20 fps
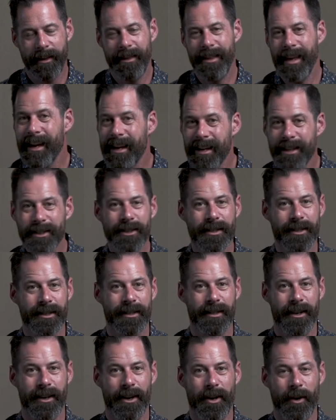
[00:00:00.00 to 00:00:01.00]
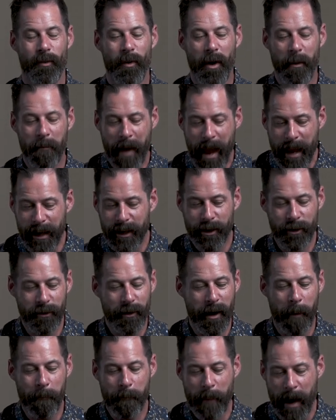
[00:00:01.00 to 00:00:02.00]
This will make
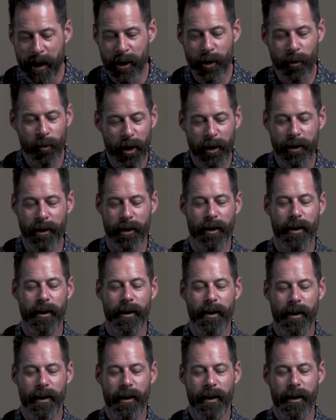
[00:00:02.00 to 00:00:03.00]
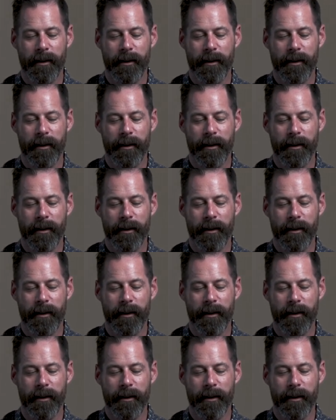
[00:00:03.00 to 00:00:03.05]
you a better worker